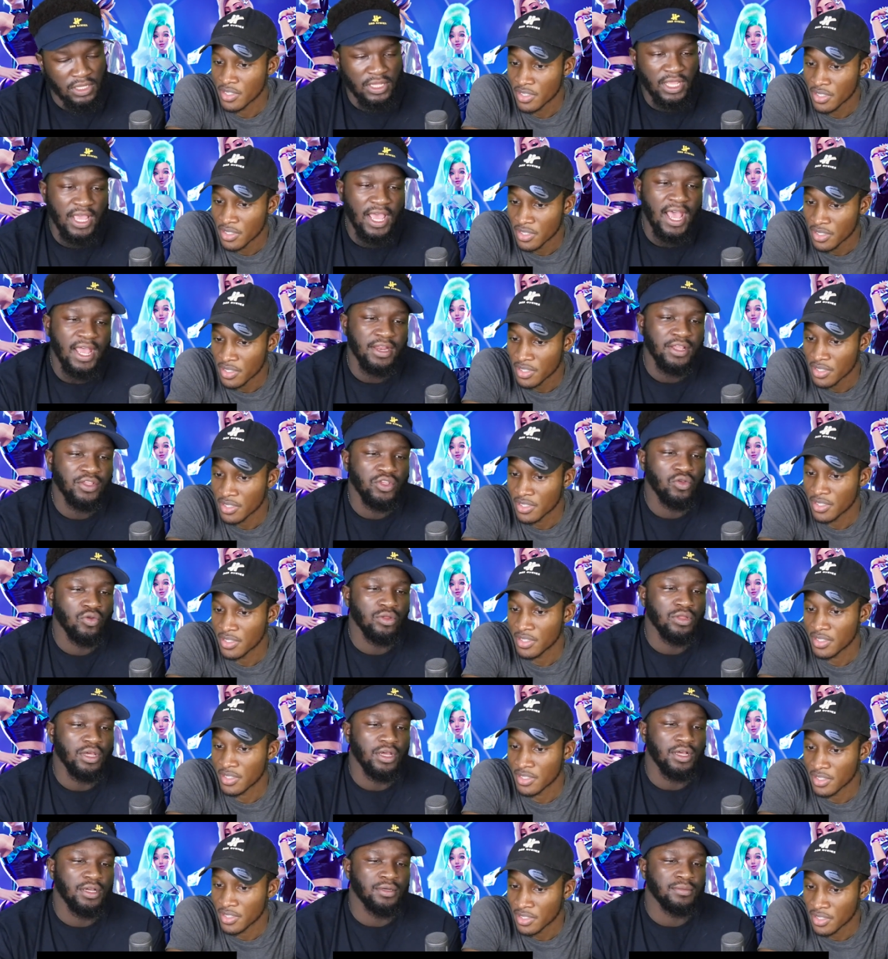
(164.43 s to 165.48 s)
Speaker 1: They had to
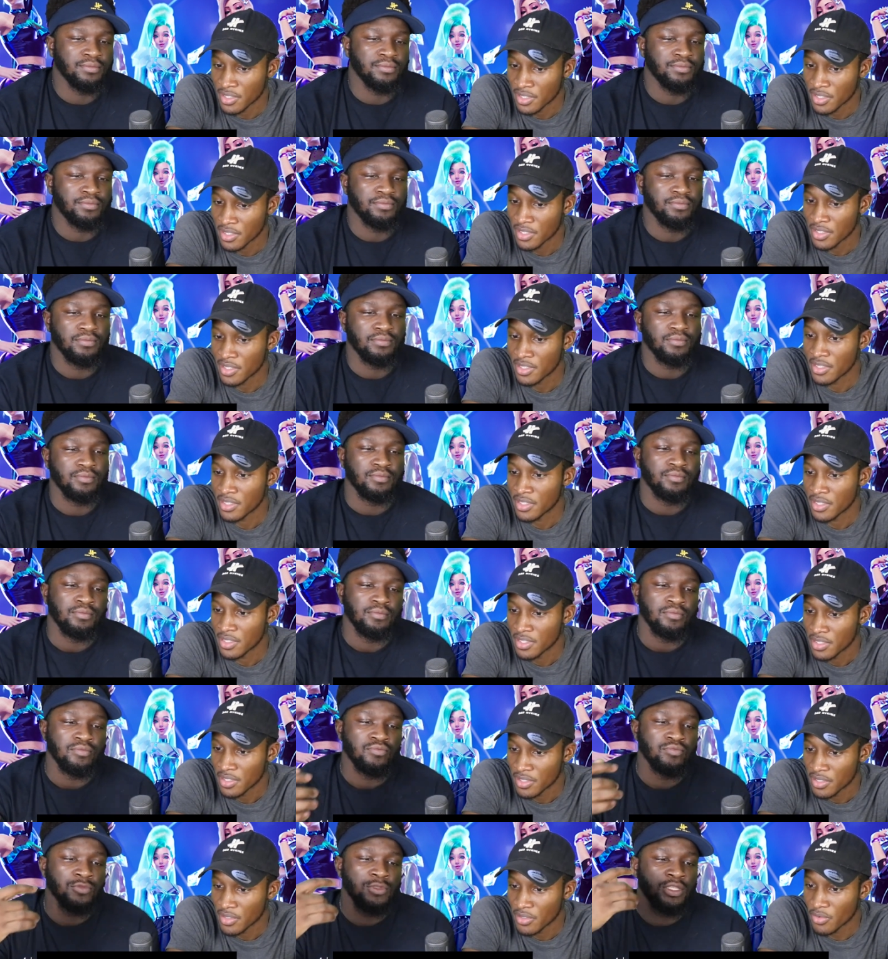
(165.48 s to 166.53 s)
use um
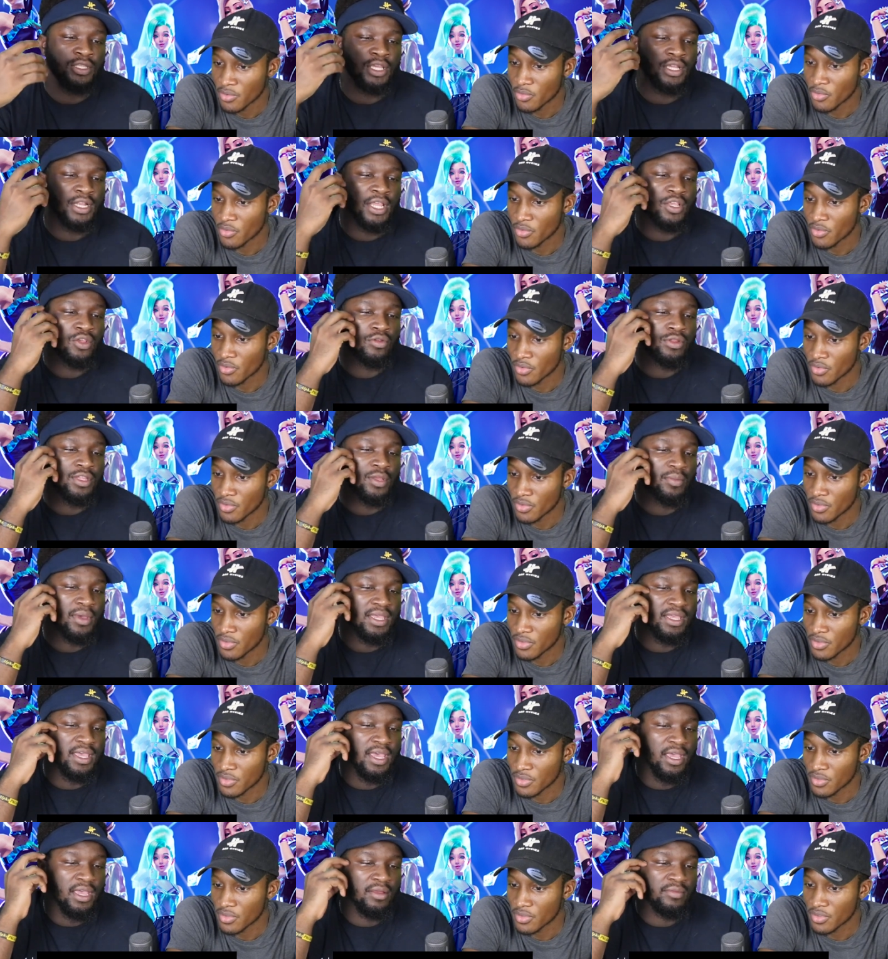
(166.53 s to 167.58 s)
the thing they used to
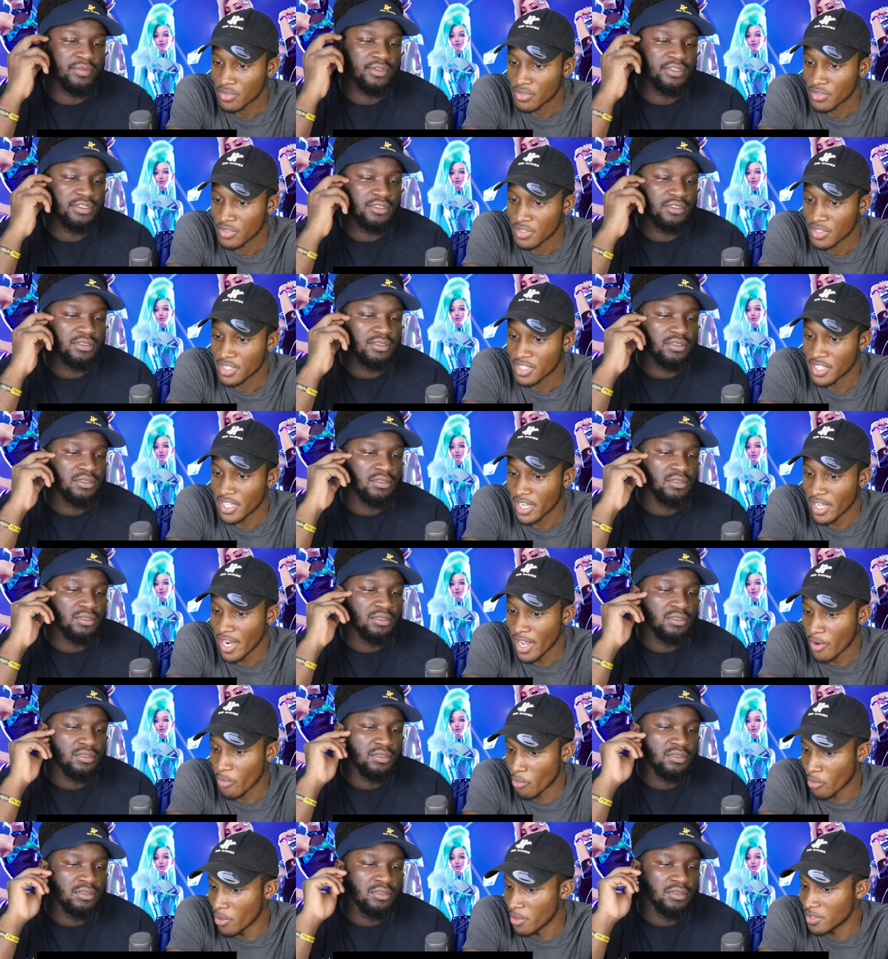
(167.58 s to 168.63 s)
make games.
Speaker 2: Yeah,
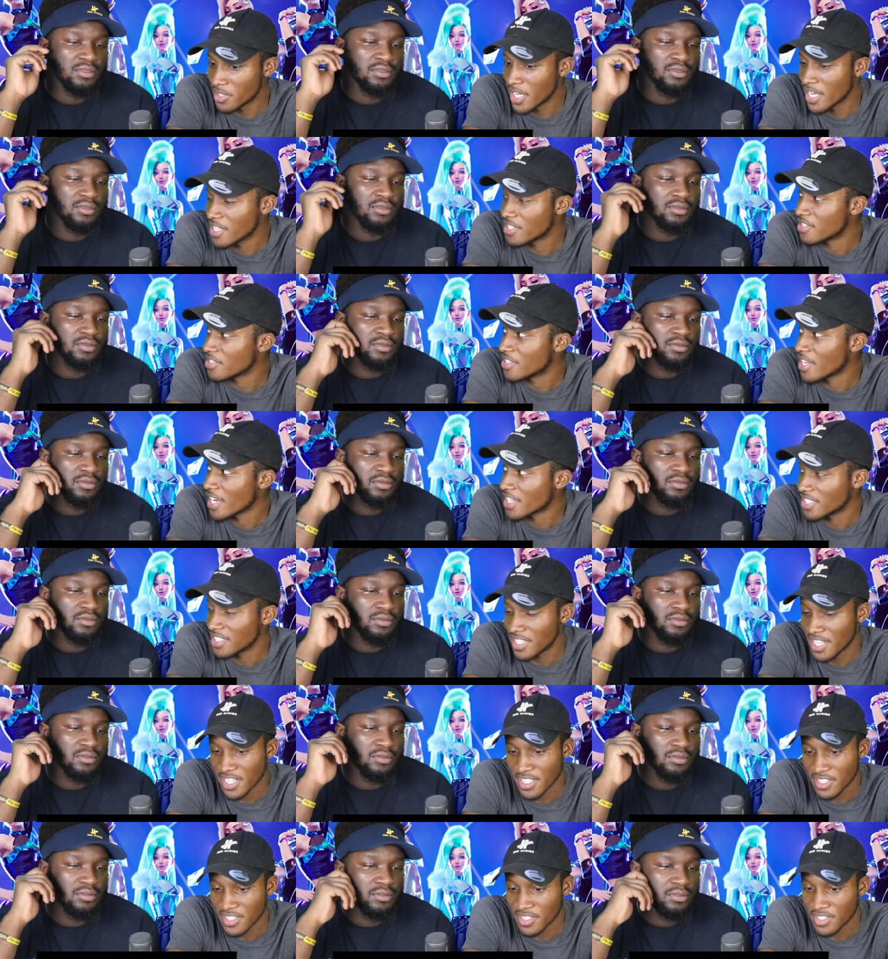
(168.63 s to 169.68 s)
like real dancers actually
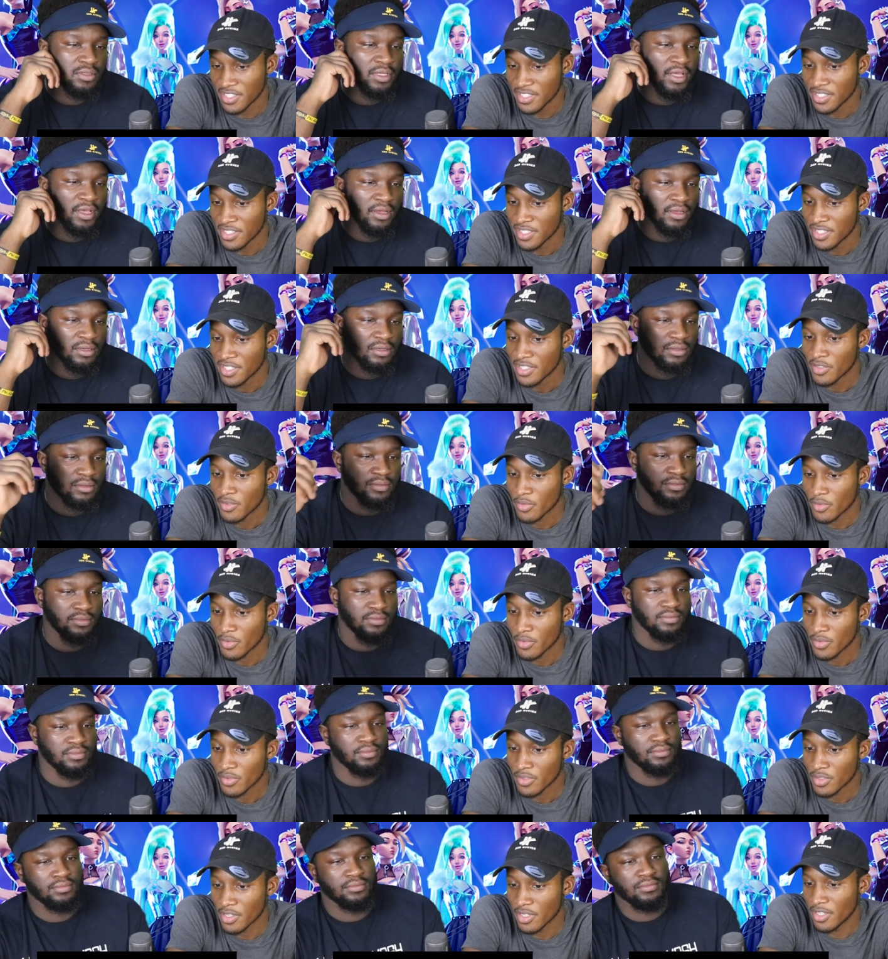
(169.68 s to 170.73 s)
dancing. Yeah.
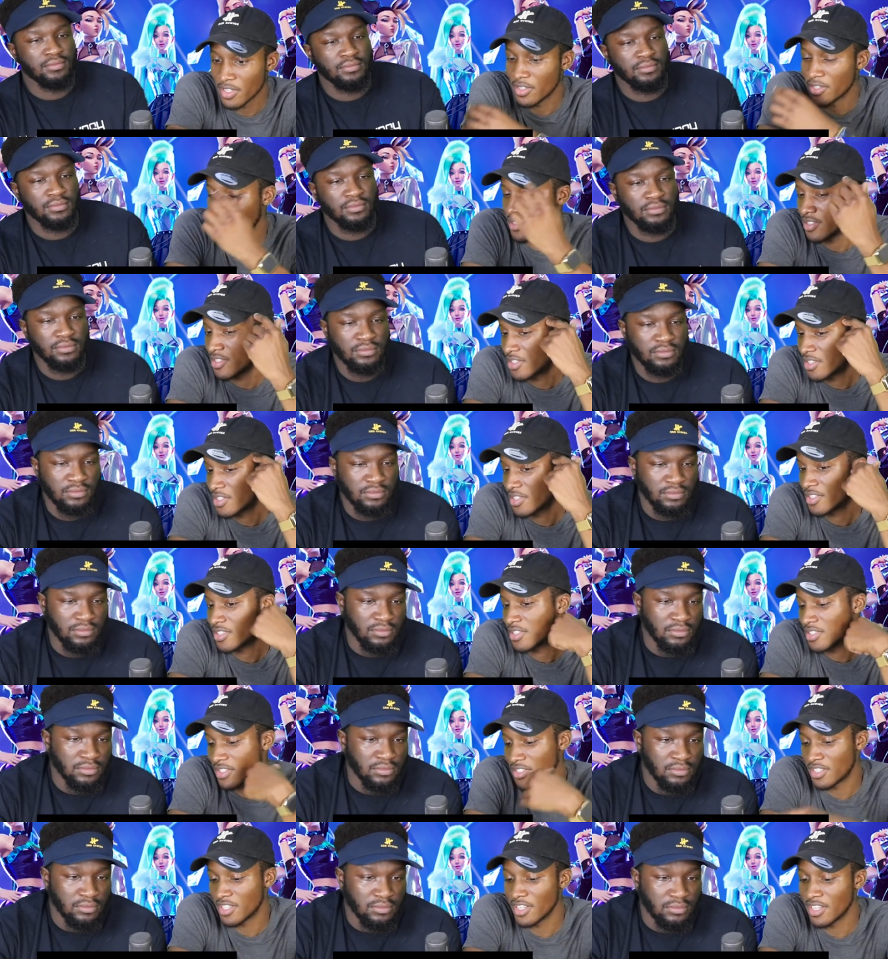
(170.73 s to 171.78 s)
The little
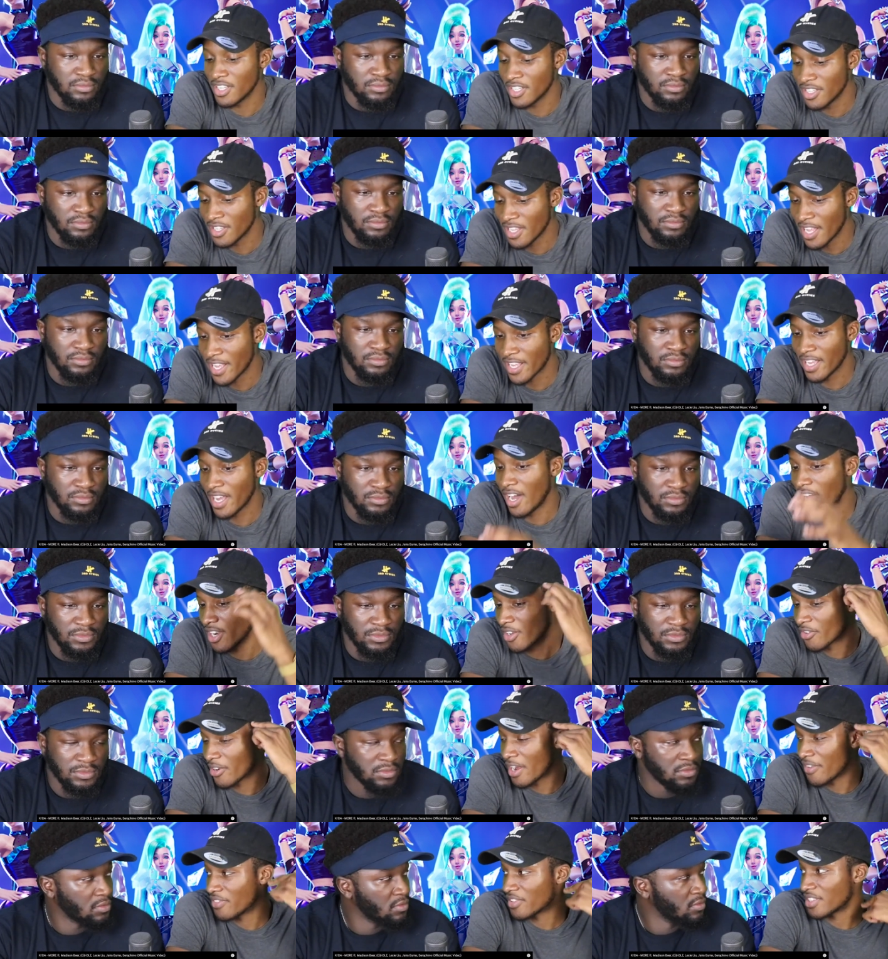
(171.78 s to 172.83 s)
the little like
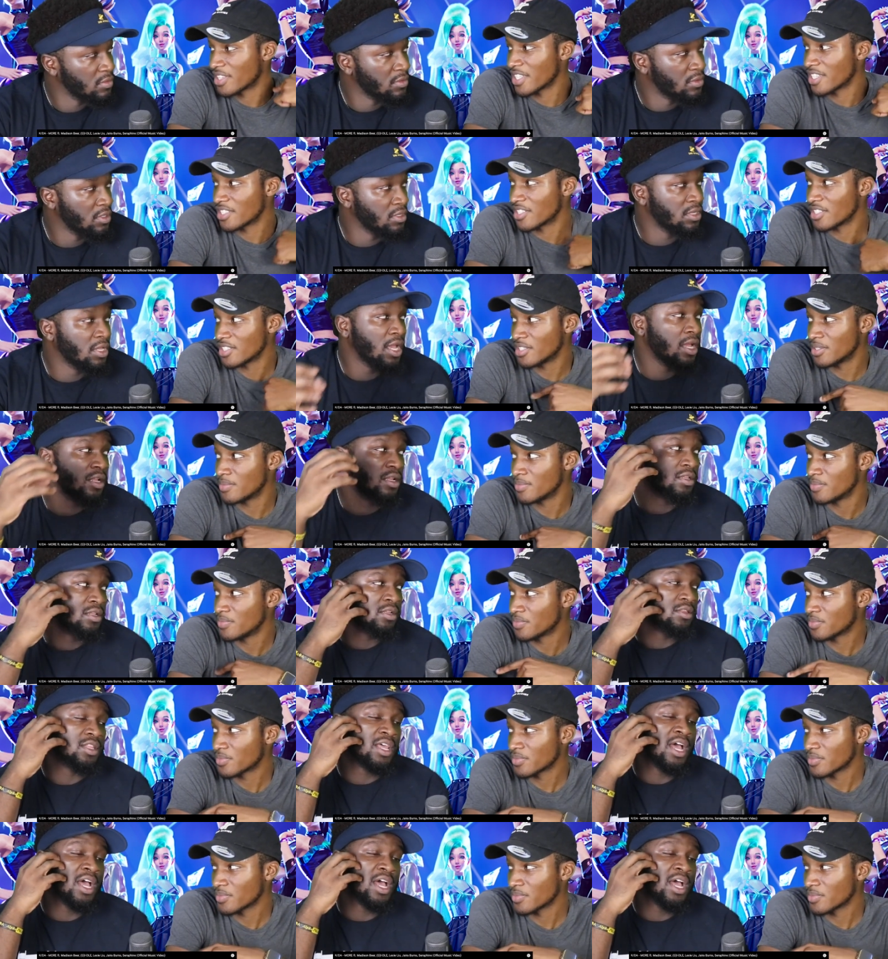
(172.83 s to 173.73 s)
holographic things on yeah, them.
Speaker 1: the